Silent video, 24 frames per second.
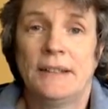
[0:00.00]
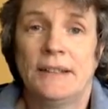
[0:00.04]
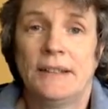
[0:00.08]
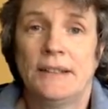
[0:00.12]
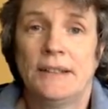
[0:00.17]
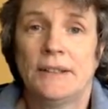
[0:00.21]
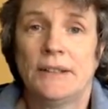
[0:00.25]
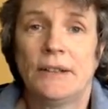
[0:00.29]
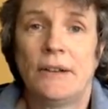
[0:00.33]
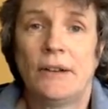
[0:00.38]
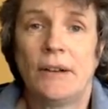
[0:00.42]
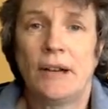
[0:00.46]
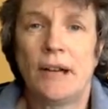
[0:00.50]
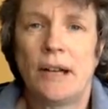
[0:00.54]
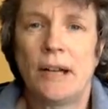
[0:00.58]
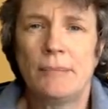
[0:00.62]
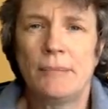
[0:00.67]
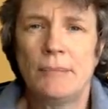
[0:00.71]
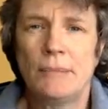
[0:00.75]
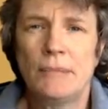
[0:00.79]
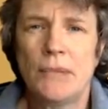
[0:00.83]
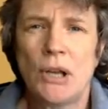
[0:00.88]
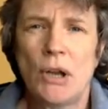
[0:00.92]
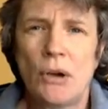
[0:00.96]
So
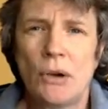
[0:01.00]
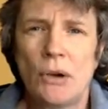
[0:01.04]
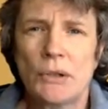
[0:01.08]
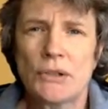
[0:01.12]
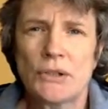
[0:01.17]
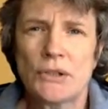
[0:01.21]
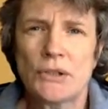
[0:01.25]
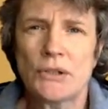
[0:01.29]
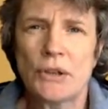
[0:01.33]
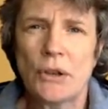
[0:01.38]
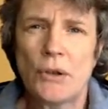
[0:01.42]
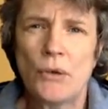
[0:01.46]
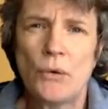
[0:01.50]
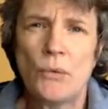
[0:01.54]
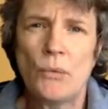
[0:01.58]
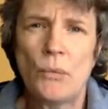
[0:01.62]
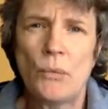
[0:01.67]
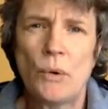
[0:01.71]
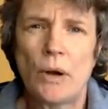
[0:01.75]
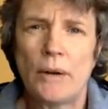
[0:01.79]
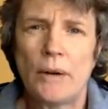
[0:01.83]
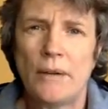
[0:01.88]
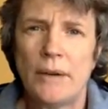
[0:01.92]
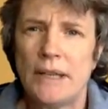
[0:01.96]
I'm not so
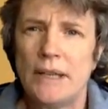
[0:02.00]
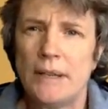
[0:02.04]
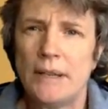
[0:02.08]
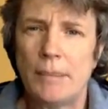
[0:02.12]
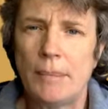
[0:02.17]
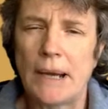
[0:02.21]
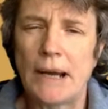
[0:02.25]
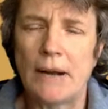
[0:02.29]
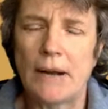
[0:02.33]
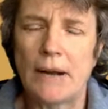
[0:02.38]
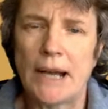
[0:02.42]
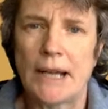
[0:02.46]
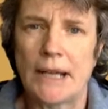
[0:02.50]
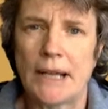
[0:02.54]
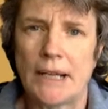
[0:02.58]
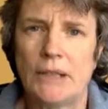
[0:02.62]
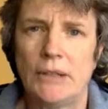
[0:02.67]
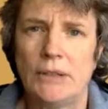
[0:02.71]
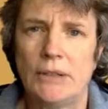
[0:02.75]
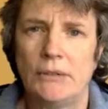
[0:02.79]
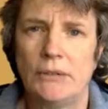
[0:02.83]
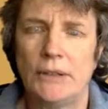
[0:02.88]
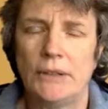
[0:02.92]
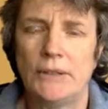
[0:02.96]
worried about
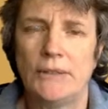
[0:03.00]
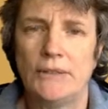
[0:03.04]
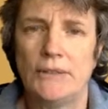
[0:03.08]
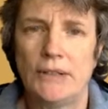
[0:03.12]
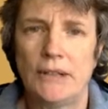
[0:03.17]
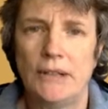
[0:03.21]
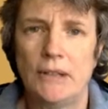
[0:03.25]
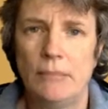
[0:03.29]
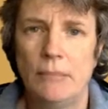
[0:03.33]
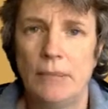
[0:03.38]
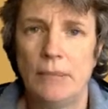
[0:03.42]
accuracy,